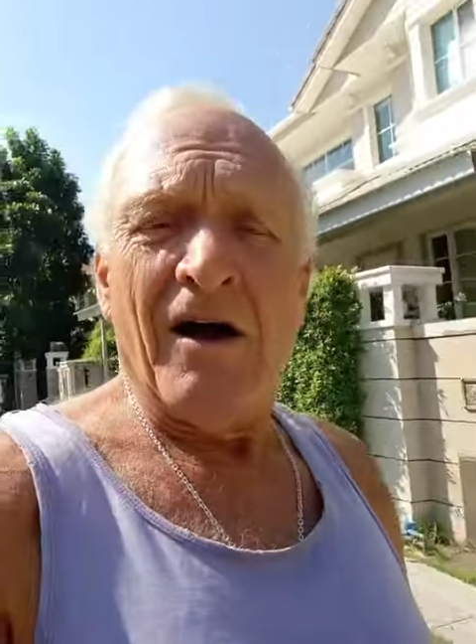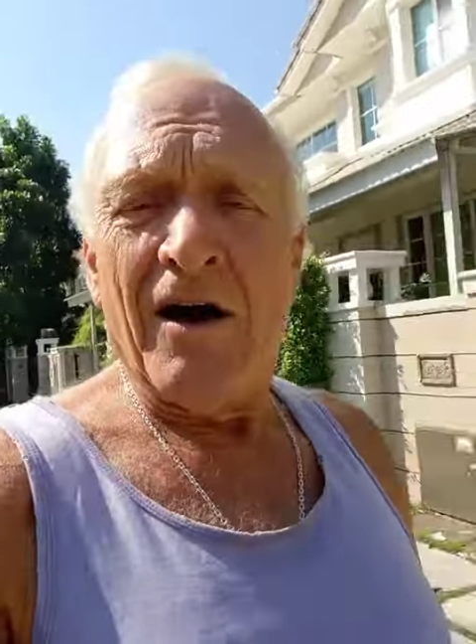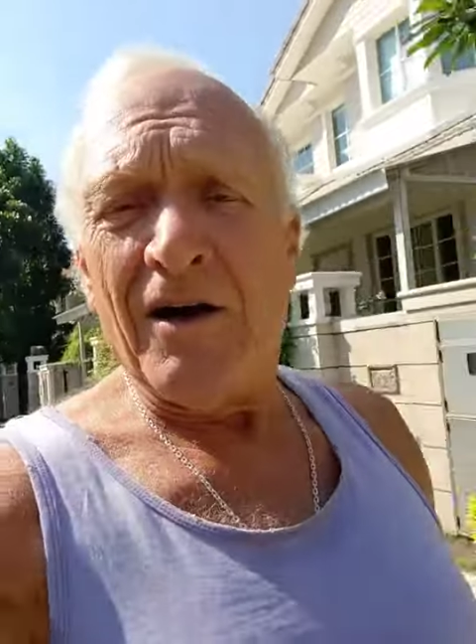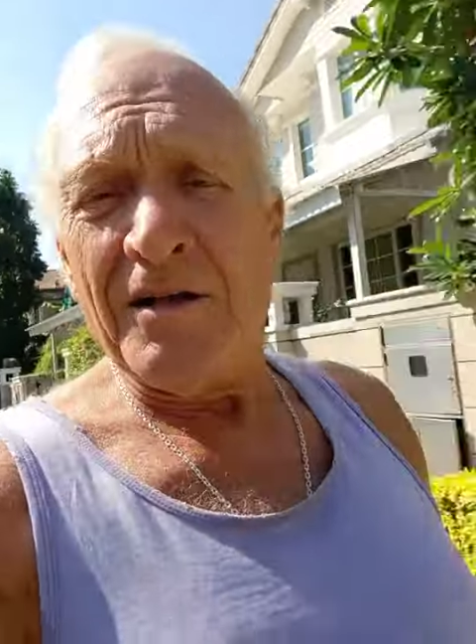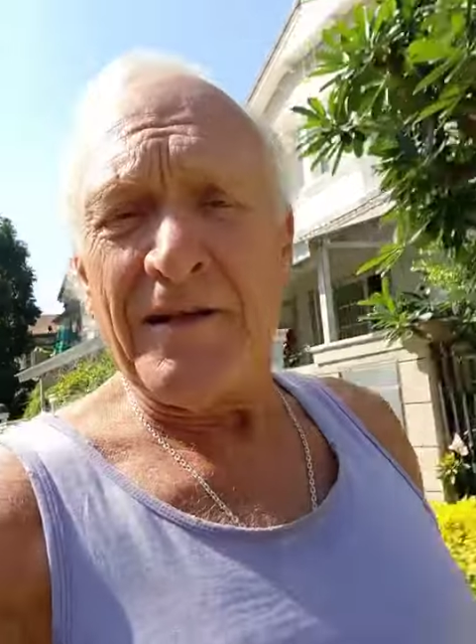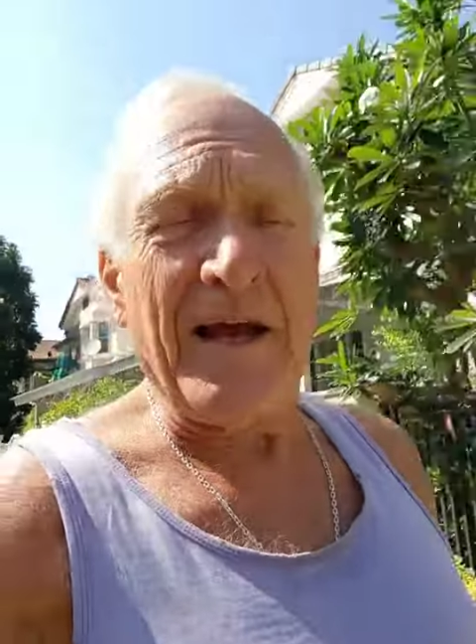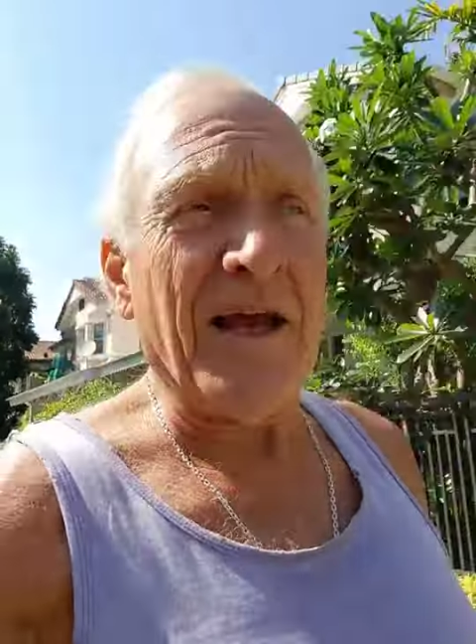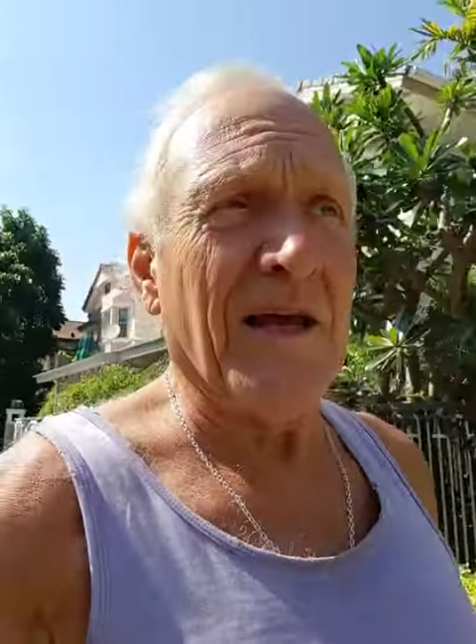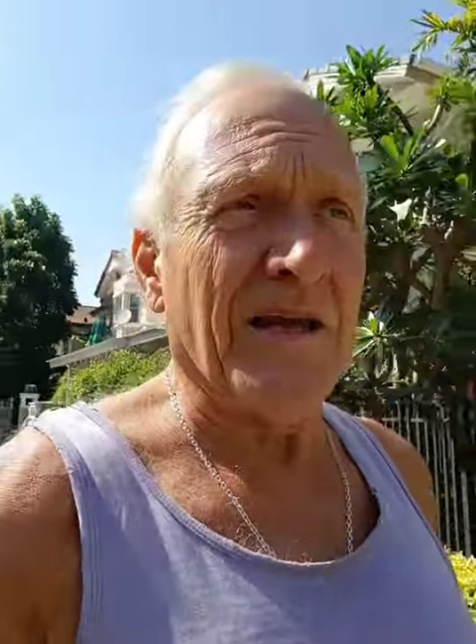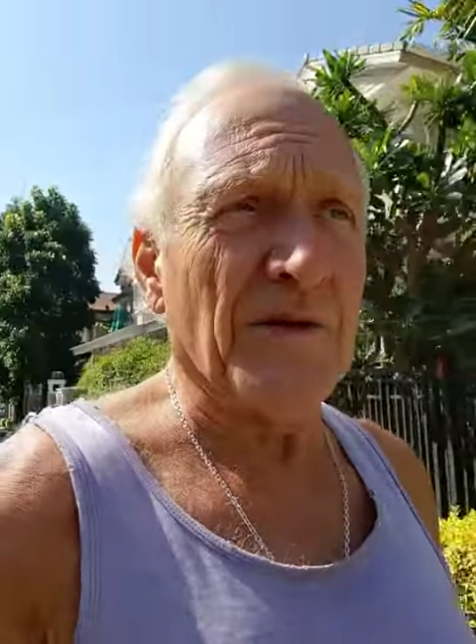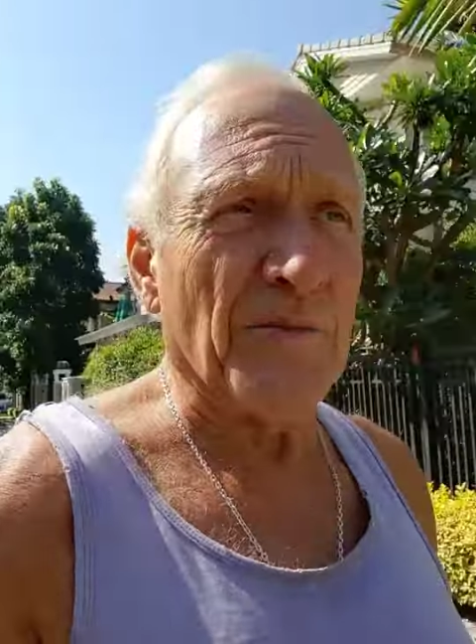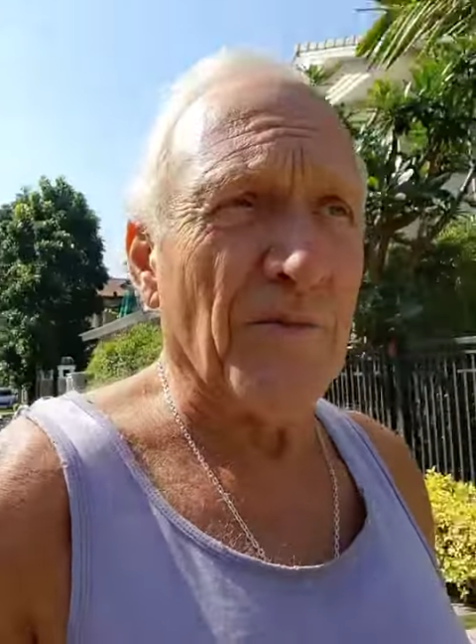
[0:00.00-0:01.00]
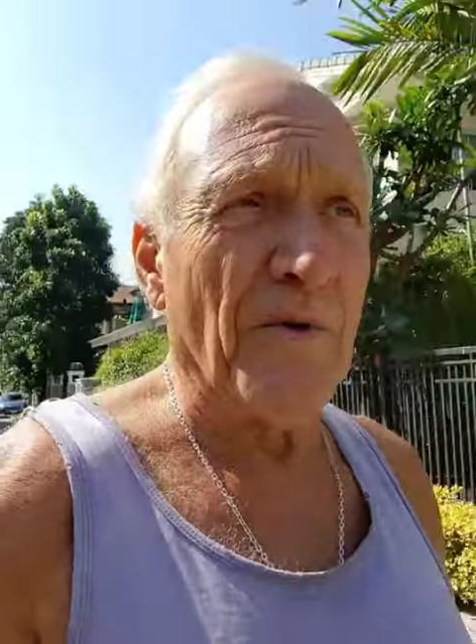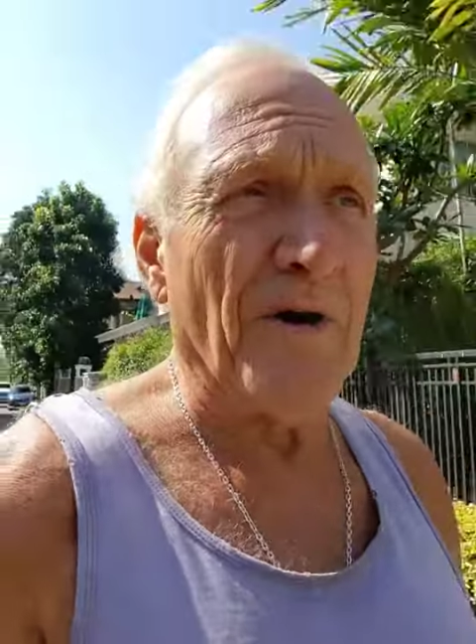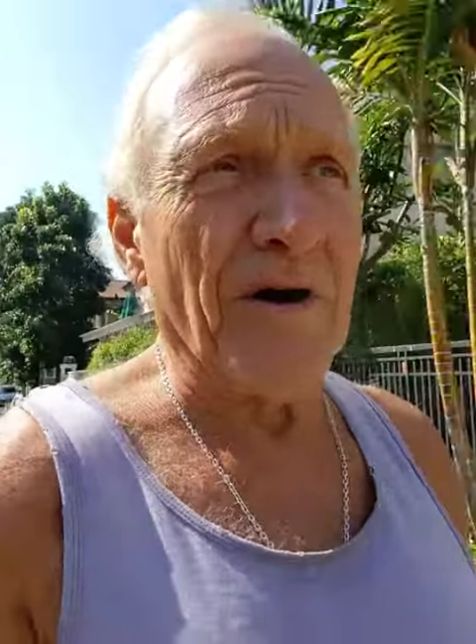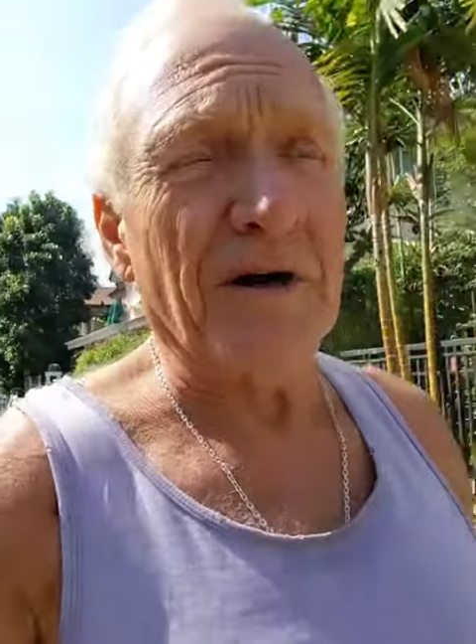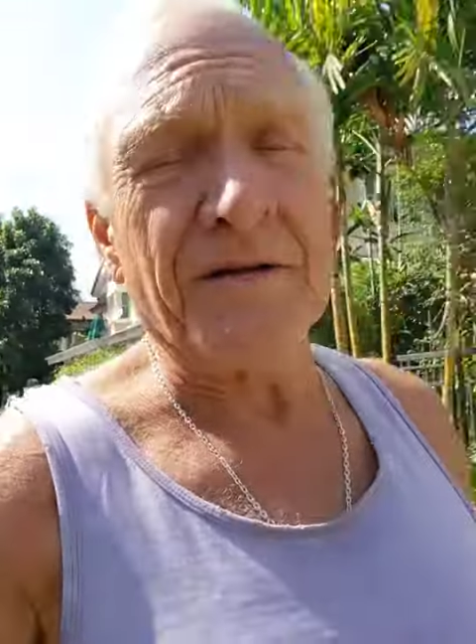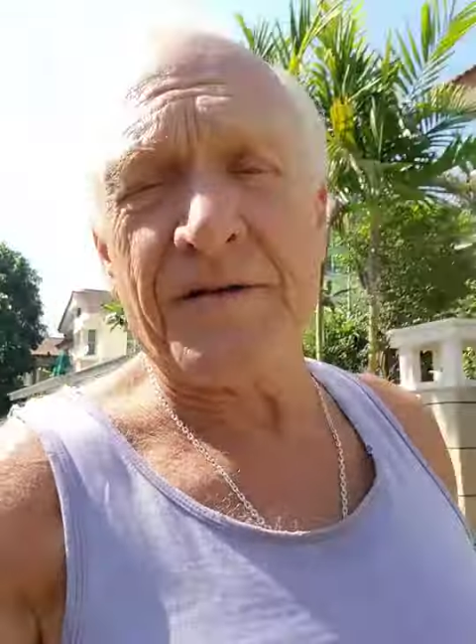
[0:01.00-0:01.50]
on the
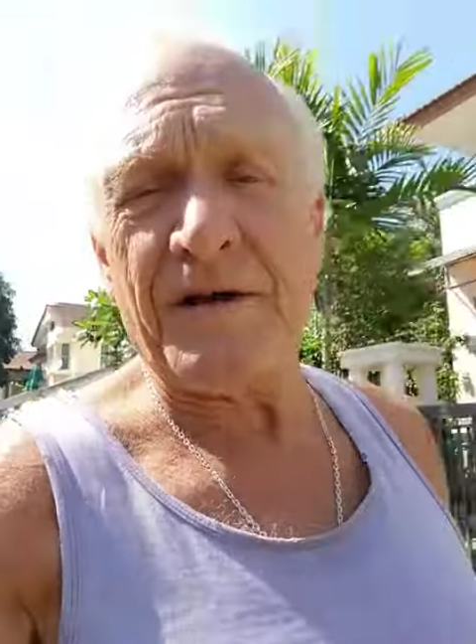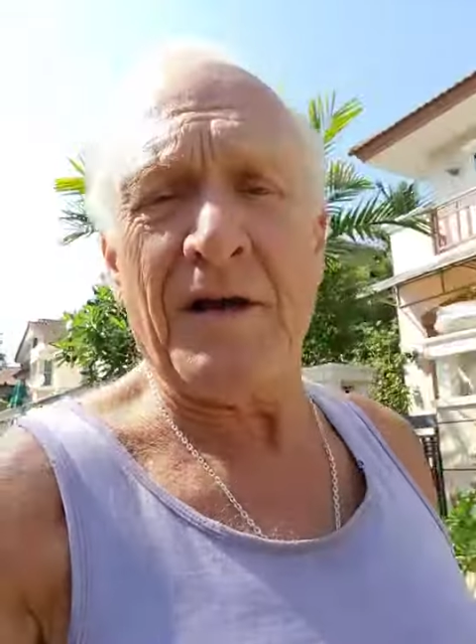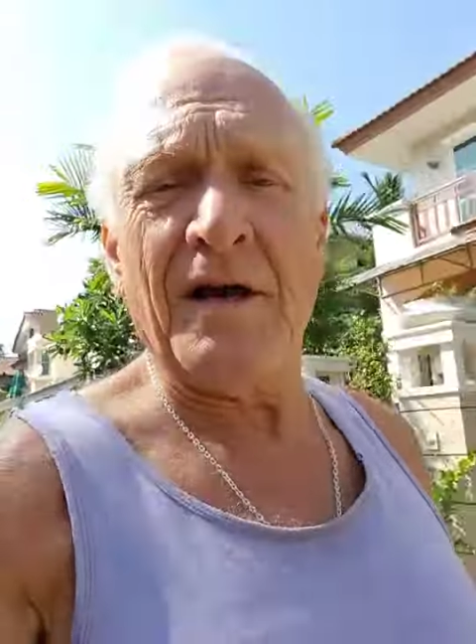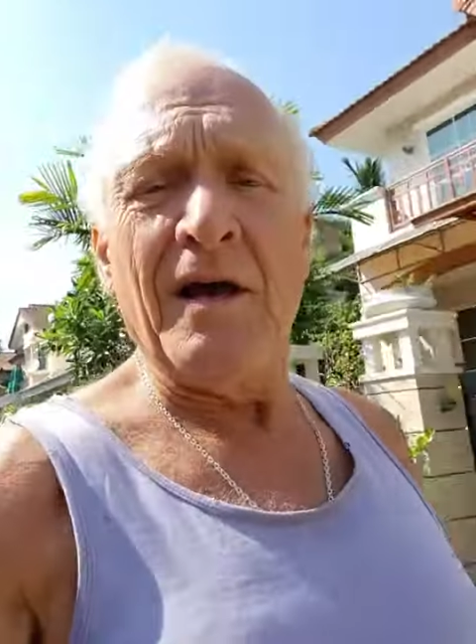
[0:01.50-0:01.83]
handlebars,